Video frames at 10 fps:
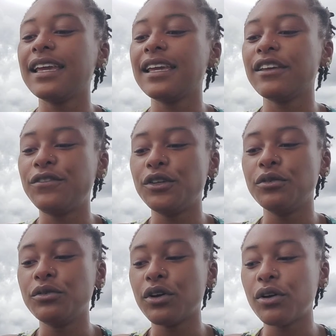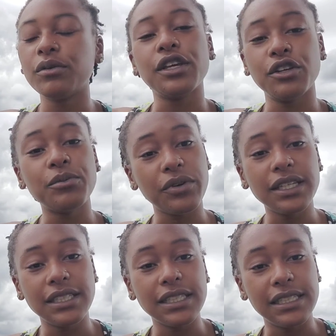if you know what you
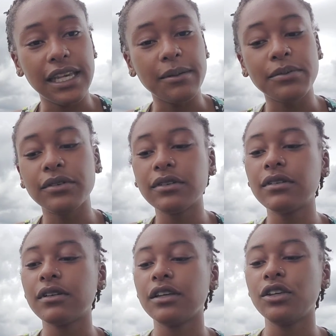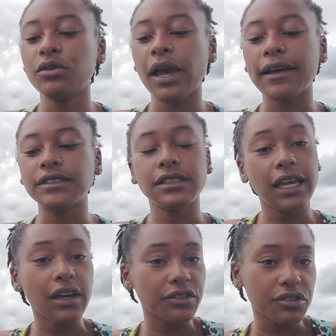bring to the table, you have to
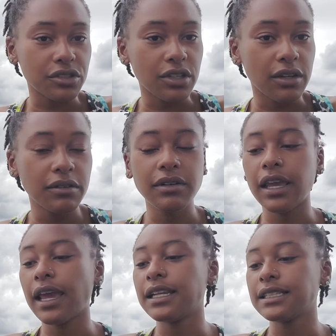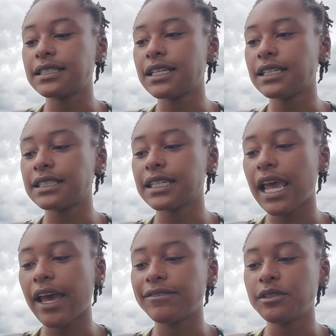let others know. And it doesn't
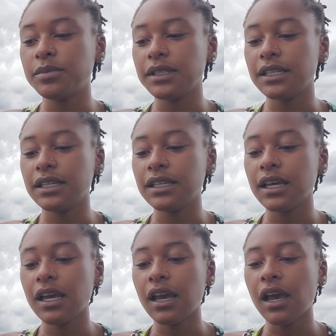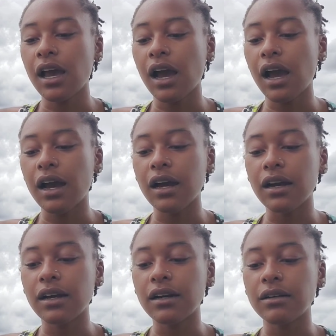have to be in
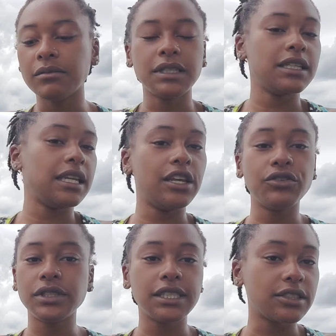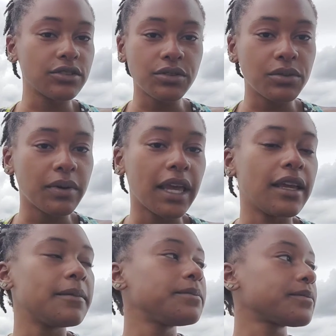an egotistical
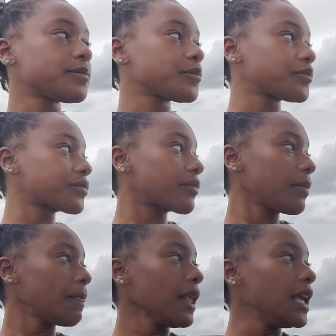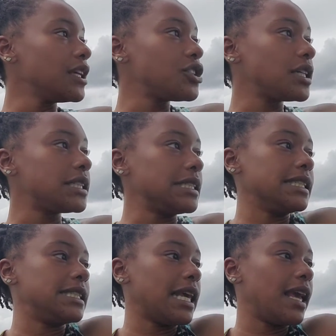way. It just
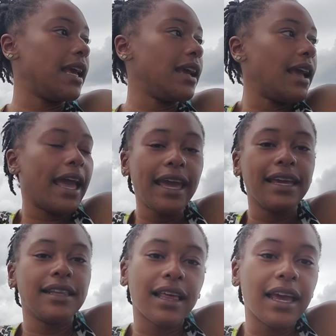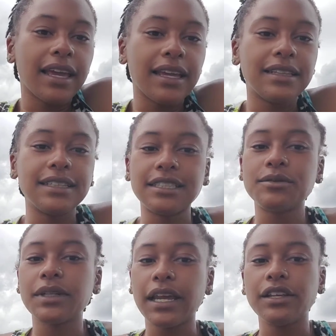is saying, hey, like, this is
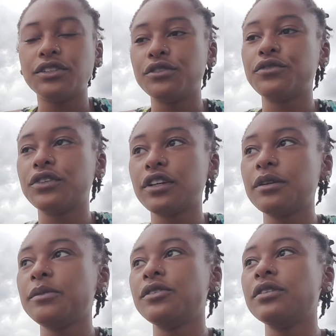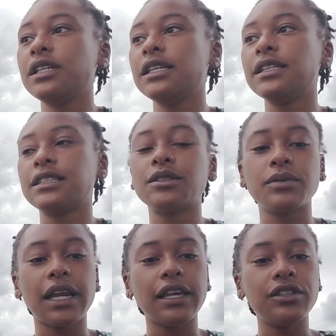what I could do for the community. This is
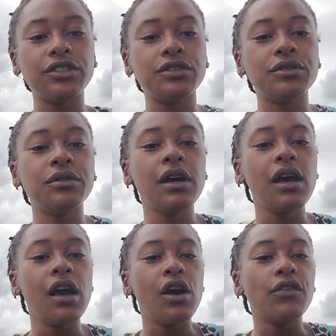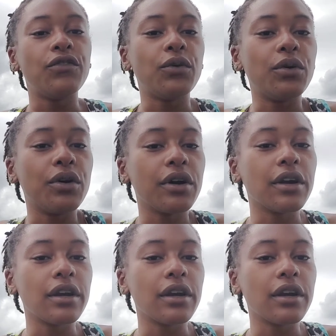what I could do for